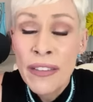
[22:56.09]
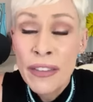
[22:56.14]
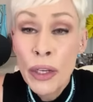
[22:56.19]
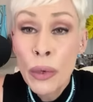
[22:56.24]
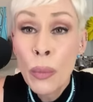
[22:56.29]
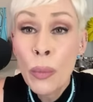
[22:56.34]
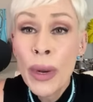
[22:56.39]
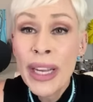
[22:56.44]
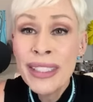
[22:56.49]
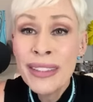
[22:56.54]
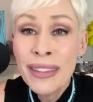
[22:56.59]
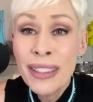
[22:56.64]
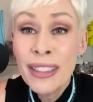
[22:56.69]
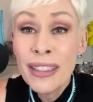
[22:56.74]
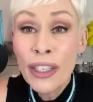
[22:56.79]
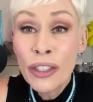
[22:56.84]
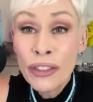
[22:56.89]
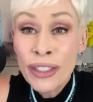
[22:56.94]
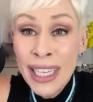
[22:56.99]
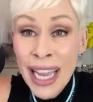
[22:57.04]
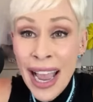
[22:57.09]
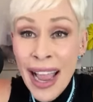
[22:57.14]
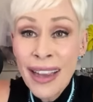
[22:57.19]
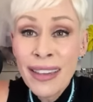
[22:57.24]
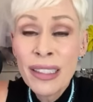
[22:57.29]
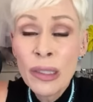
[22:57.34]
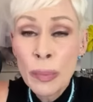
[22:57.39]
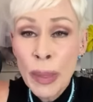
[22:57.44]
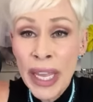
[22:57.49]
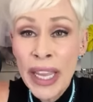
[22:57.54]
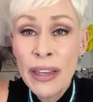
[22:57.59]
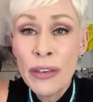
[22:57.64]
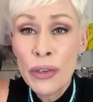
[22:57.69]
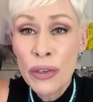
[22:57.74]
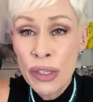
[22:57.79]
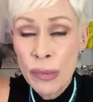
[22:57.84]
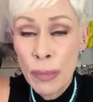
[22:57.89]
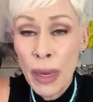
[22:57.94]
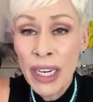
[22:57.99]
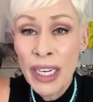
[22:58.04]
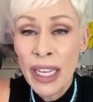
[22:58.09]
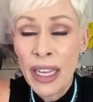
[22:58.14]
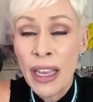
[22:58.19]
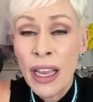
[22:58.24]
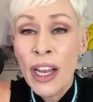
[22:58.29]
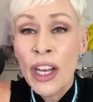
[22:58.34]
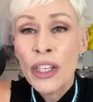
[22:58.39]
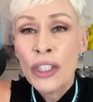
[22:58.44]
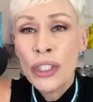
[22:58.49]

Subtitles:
They're wasting their taxpayers' money.